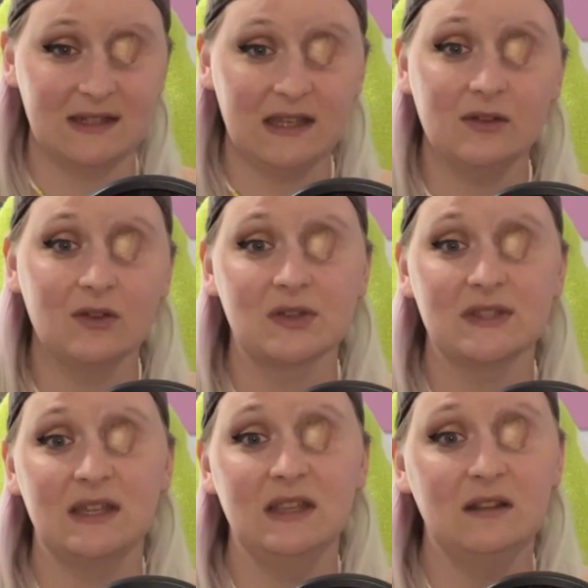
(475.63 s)

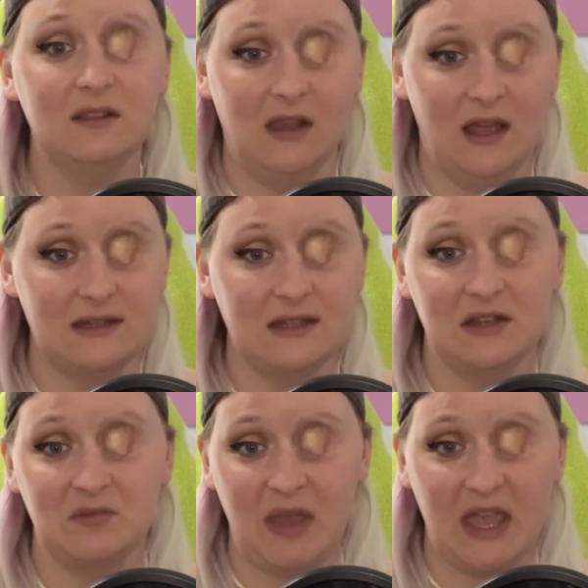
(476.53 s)
dealers in
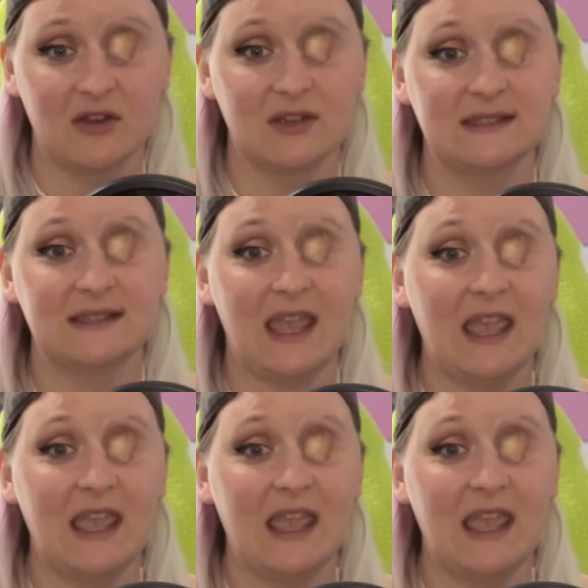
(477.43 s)
London, Paris,